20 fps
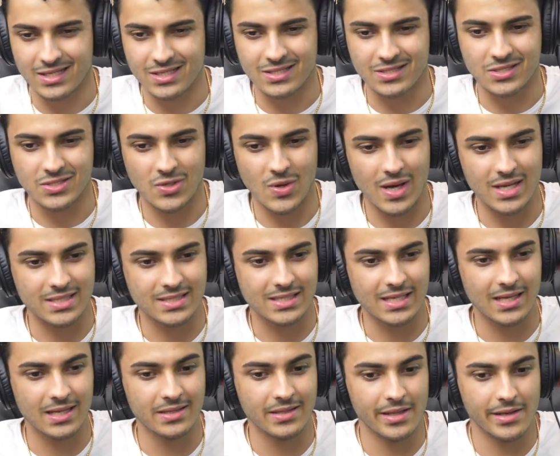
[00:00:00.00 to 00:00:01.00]
So I
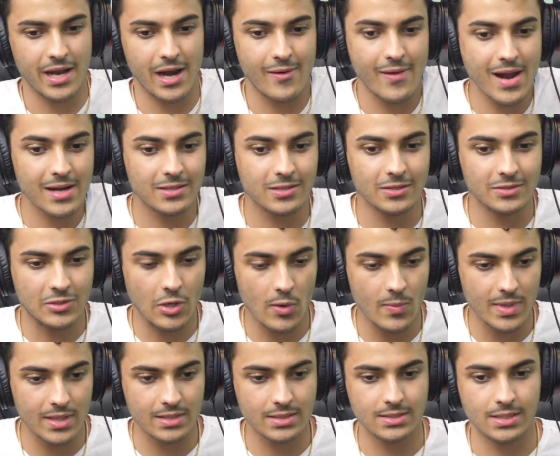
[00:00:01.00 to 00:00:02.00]
said, the director told
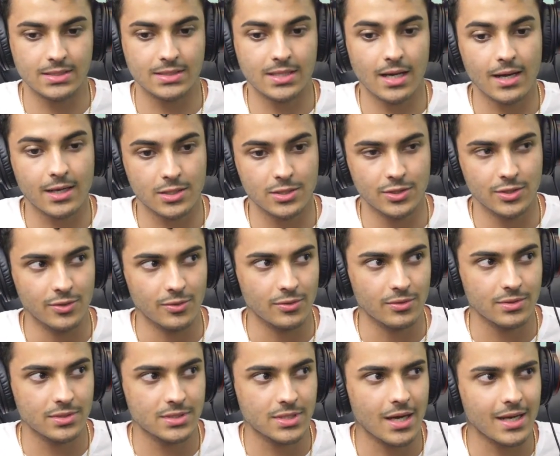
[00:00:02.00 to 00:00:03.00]
me to tuck
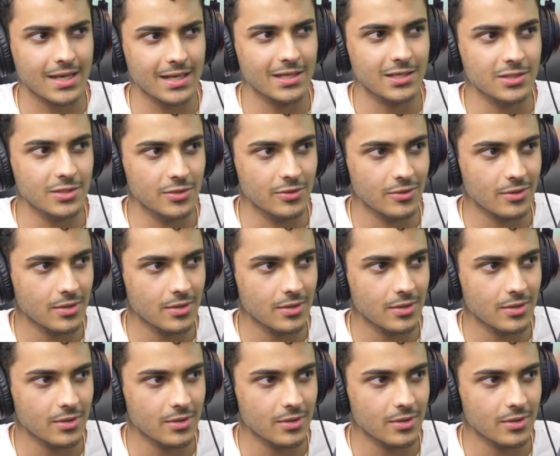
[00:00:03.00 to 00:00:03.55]
in you.